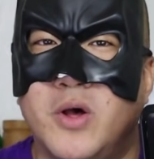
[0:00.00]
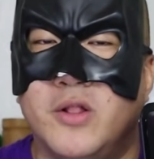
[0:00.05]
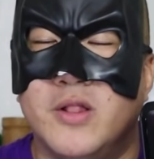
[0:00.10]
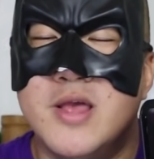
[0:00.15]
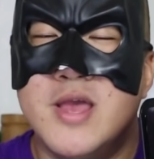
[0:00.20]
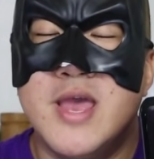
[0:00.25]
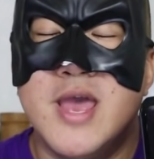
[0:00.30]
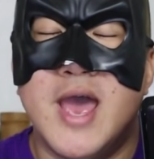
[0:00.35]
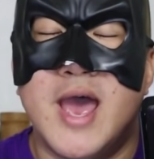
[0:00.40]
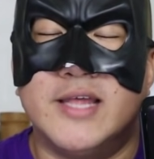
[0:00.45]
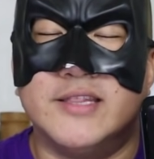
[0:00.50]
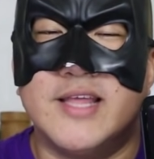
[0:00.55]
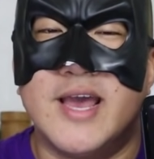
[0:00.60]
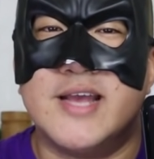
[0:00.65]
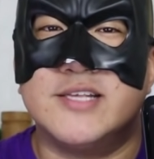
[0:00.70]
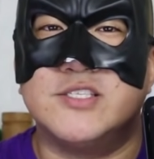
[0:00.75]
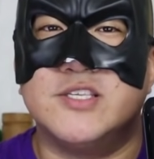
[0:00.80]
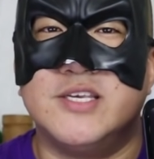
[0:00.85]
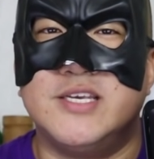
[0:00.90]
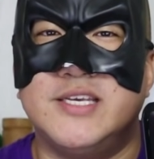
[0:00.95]
well. And
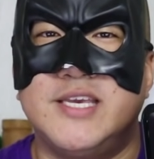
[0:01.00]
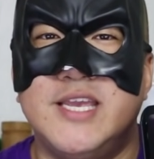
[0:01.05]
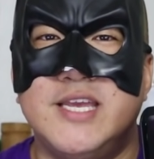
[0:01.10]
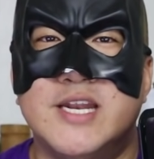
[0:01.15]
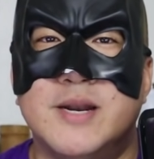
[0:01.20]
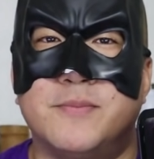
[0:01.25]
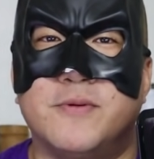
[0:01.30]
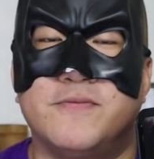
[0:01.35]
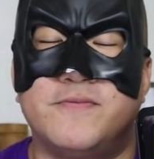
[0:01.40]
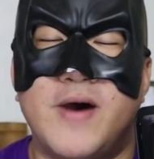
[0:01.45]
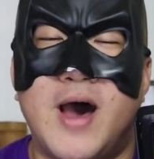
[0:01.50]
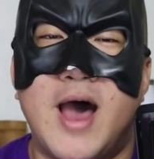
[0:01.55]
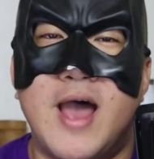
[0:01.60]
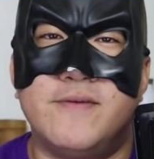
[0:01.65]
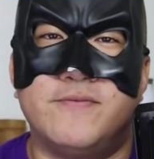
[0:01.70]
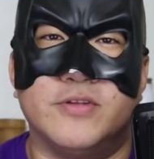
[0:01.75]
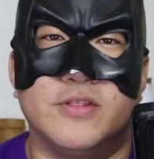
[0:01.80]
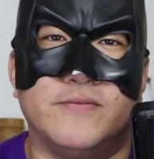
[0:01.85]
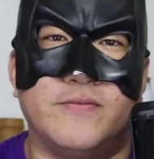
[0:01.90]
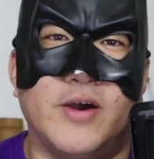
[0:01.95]
lastly, key number
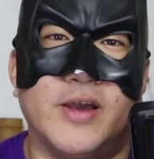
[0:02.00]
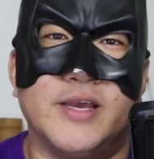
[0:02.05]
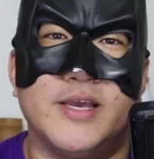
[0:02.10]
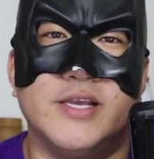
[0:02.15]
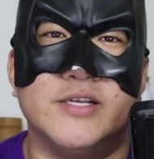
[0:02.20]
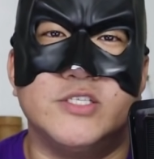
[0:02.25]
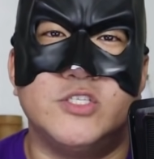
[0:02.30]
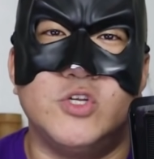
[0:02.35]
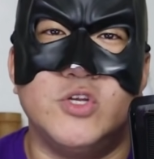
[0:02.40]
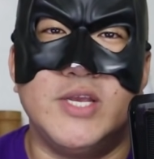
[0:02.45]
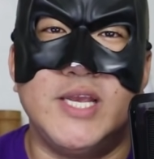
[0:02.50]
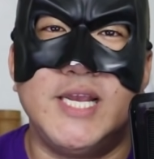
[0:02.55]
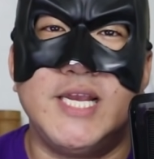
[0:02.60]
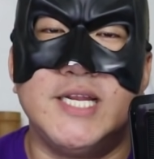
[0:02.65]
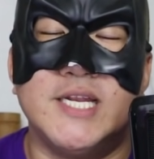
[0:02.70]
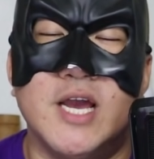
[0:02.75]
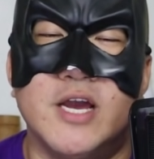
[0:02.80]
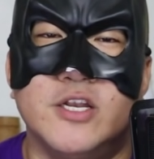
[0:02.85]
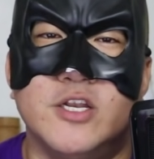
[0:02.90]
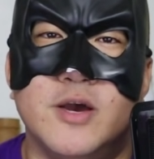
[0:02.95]
five for the Vikings to
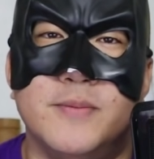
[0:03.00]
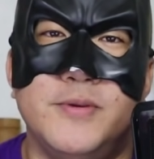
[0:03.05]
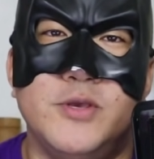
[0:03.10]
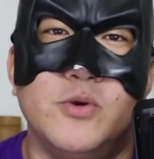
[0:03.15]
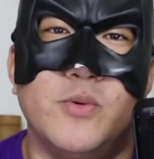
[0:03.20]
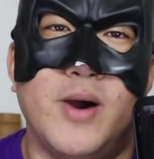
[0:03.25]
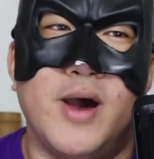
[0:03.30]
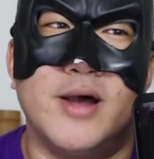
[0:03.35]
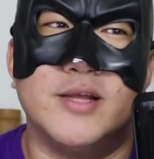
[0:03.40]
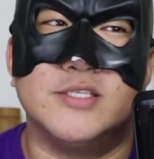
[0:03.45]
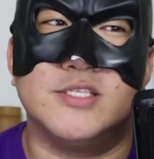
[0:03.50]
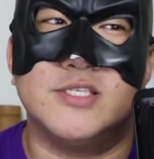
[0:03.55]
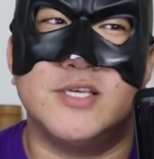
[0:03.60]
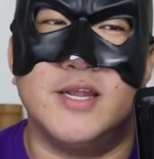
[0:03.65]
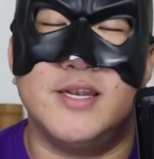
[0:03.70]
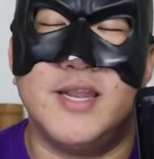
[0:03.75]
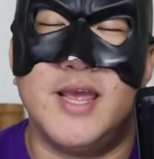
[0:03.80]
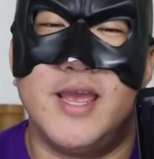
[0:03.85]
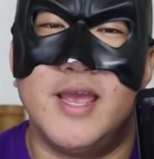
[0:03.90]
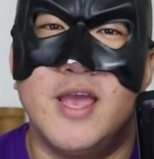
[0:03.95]
eat a W on
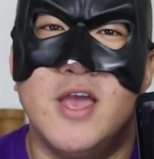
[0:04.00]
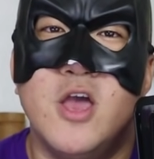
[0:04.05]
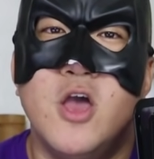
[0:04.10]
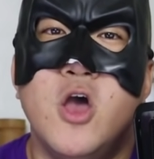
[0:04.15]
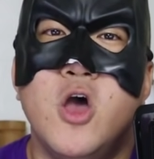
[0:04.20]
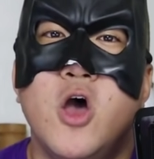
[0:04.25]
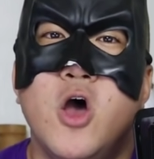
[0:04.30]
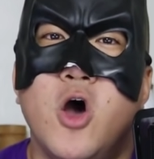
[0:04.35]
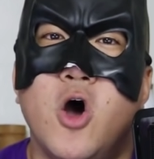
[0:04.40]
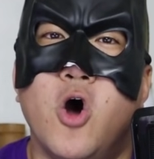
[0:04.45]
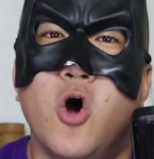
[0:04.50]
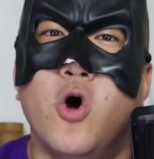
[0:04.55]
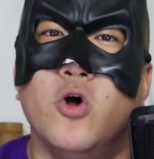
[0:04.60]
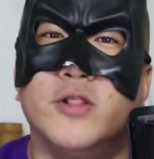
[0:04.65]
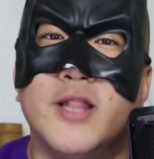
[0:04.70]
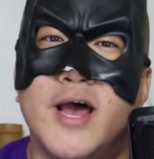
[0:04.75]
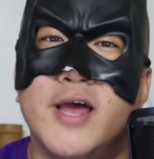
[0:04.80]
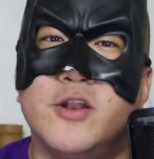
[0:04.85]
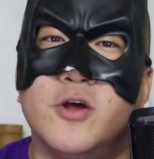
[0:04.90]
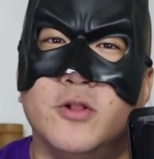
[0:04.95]
Sunday. Oh
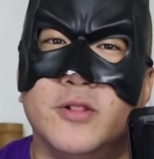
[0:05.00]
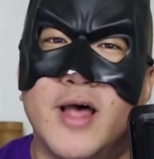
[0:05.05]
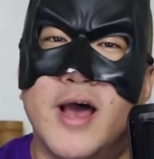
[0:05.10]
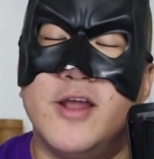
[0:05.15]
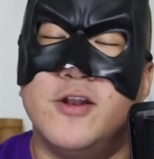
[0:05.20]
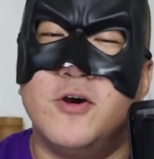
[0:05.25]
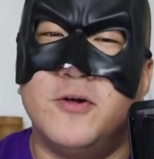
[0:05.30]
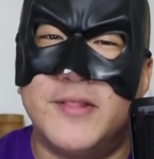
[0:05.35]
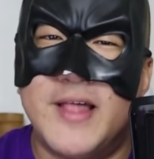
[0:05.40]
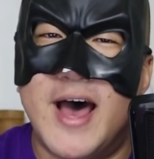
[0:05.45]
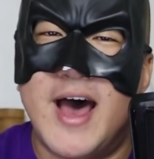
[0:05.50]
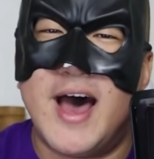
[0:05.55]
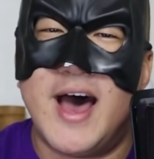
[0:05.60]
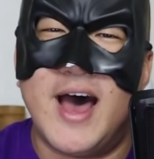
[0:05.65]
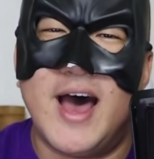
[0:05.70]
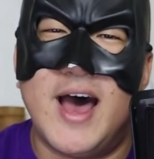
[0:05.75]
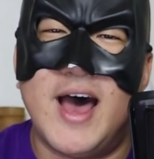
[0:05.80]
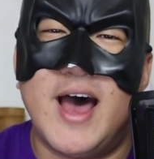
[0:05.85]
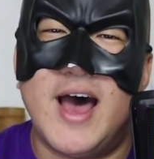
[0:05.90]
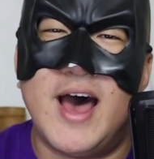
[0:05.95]
line, oh line, oh
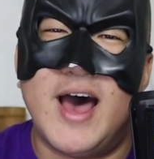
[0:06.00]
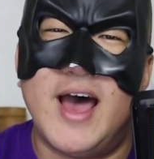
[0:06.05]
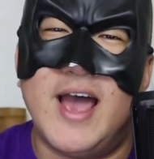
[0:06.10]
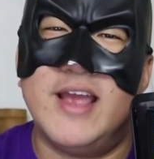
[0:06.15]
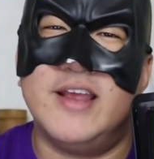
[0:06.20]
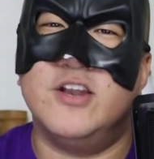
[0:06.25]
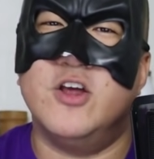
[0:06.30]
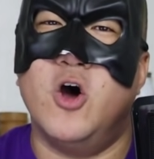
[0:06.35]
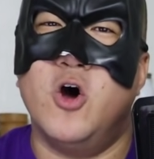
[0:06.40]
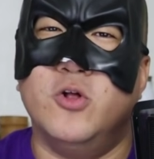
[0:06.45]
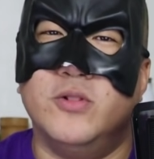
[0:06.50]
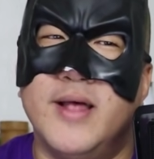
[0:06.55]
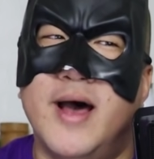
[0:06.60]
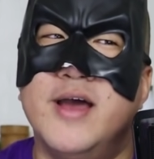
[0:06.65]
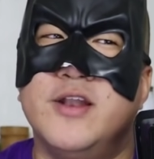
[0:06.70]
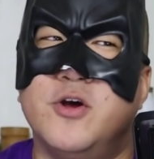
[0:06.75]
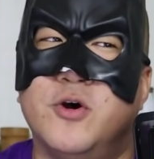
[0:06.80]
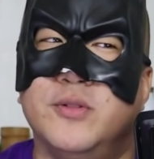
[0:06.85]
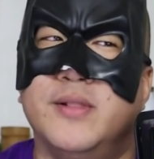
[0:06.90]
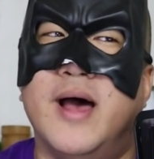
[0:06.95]
line, oh
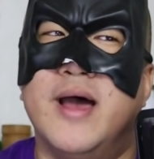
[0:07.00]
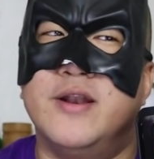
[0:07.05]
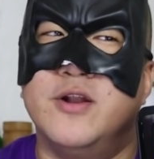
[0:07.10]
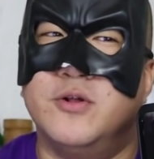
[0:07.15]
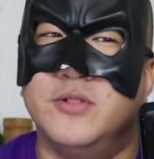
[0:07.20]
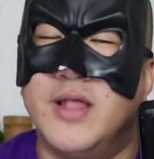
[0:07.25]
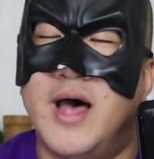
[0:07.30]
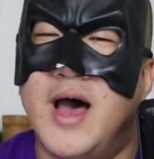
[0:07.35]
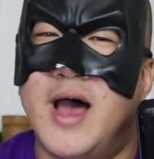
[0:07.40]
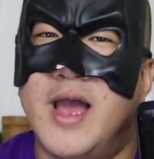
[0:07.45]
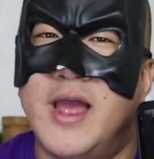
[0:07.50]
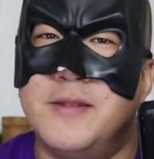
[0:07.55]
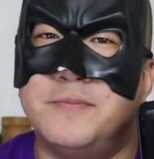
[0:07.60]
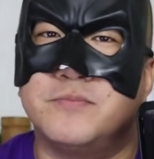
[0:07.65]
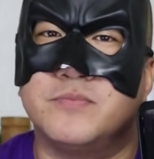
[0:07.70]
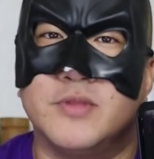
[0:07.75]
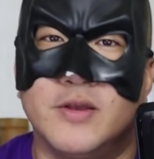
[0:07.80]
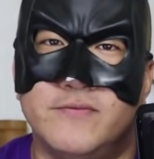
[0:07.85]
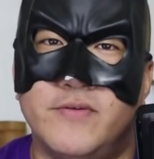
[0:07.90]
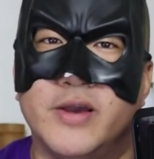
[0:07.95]
line, oh line, oh
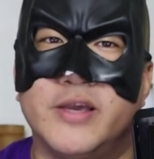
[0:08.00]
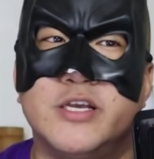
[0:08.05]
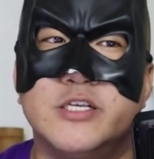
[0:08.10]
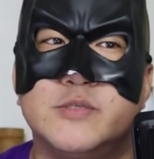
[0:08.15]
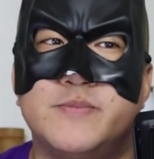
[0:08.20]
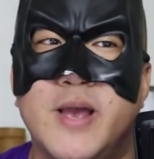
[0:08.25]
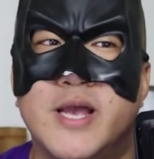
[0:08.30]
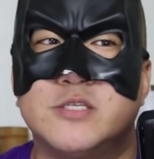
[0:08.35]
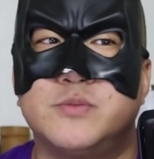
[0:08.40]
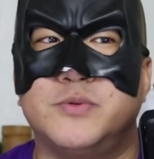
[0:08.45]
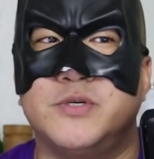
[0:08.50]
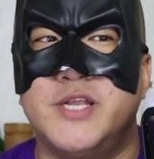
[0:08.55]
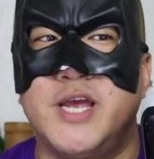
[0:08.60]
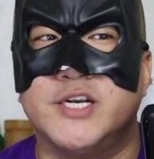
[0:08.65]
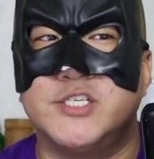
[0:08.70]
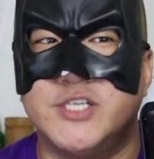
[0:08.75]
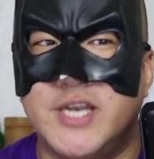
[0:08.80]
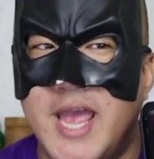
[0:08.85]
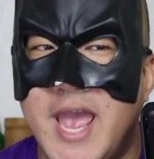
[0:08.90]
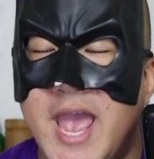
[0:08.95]
line. Vikings pass
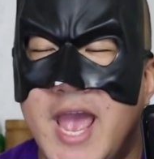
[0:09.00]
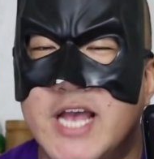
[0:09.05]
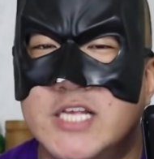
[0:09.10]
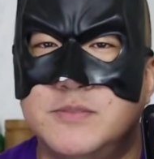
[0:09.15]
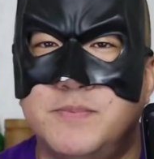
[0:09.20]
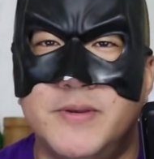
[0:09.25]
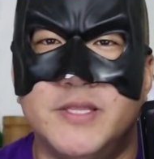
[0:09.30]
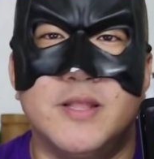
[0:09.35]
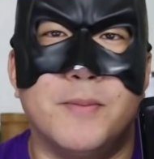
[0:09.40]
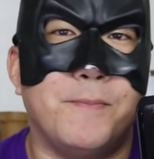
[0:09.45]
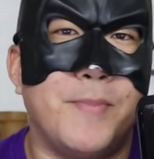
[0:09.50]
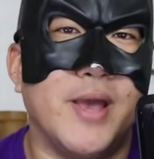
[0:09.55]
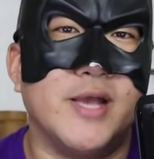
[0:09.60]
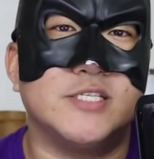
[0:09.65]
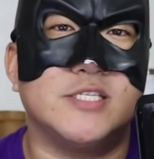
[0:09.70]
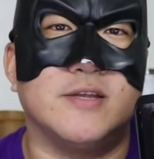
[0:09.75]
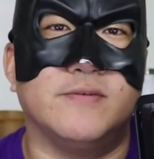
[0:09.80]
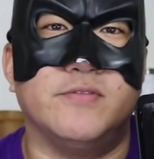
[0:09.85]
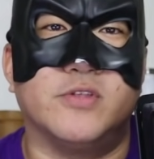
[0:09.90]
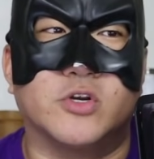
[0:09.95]
protection has been the
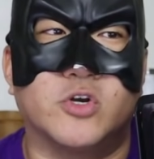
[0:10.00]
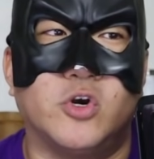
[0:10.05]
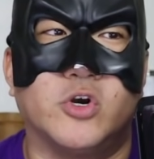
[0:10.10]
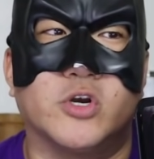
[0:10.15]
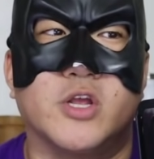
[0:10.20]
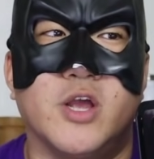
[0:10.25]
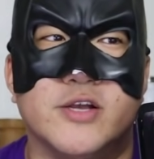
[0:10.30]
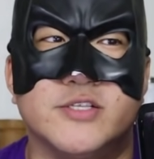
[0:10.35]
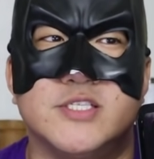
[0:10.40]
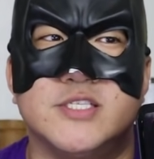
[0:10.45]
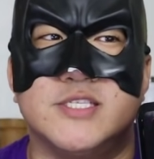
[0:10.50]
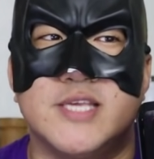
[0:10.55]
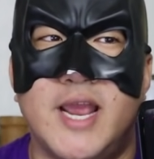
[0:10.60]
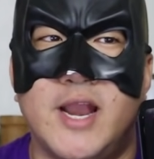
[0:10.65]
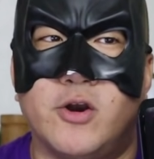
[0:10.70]
best of the Kirk Cousins